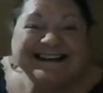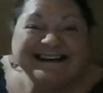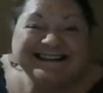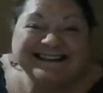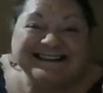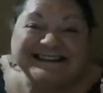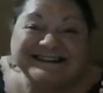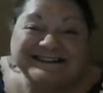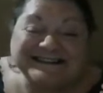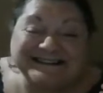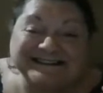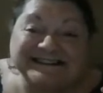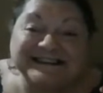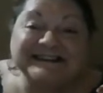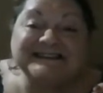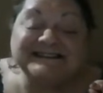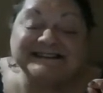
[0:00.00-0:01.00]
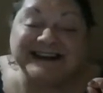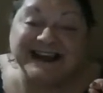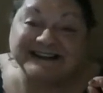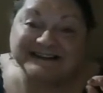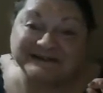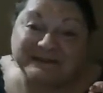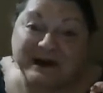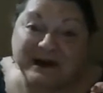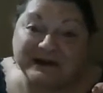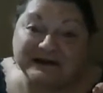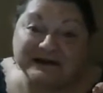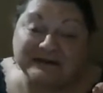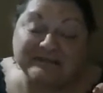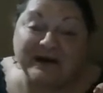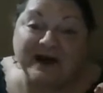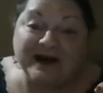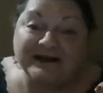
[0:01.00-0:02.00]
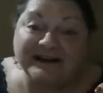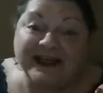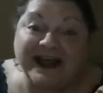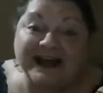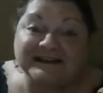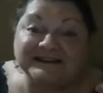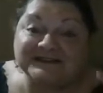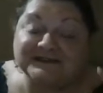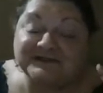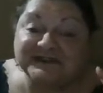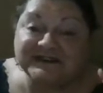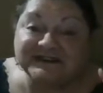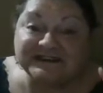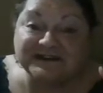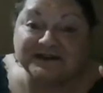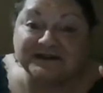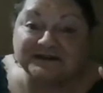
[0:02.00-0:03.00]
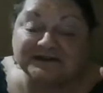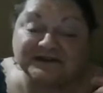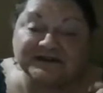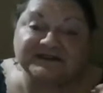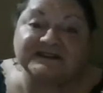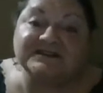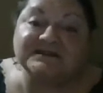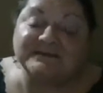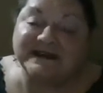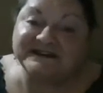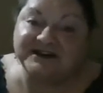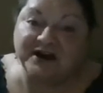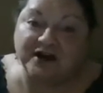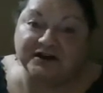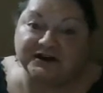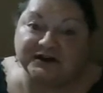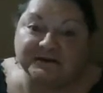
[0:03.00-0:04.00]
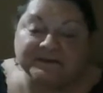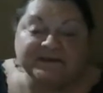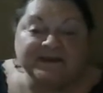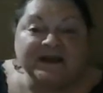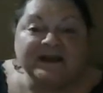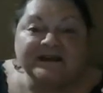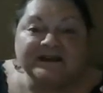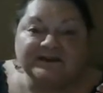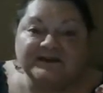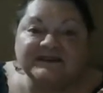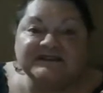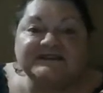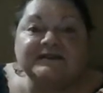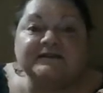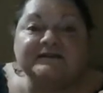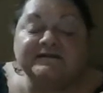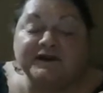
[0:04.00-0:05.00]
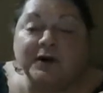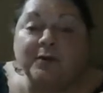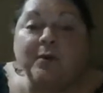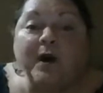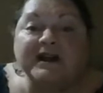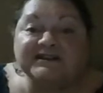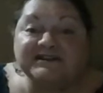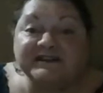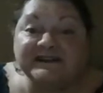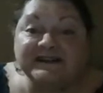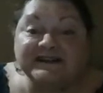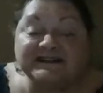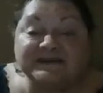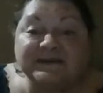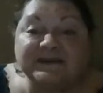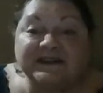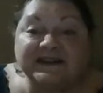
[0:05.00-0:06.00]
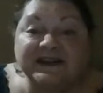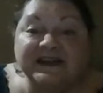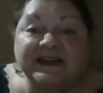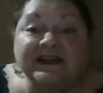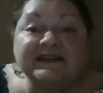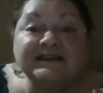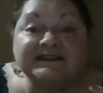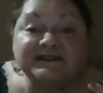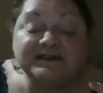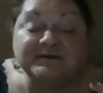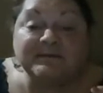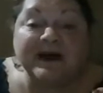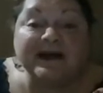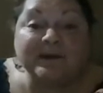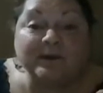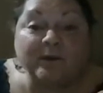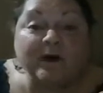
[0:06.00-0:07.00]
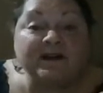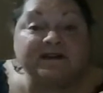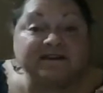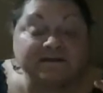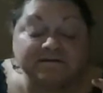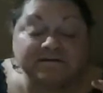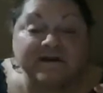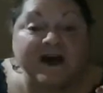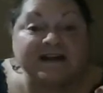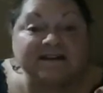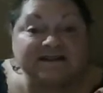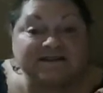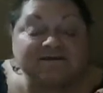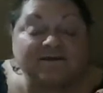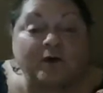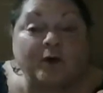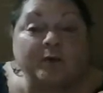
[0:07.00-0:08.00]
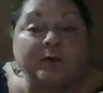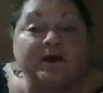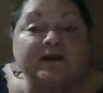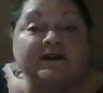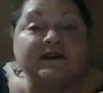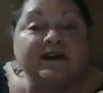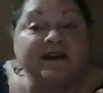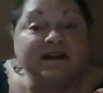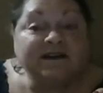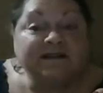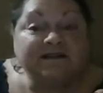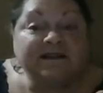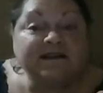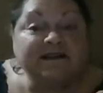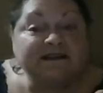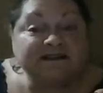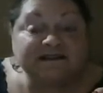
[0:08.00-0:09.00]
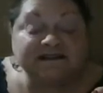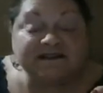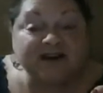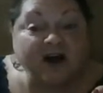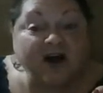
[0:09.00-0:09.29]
this next part of the podcast, Crystal's my daughter. Crystal, if you're watching this with the kids, you might want to fast forward. This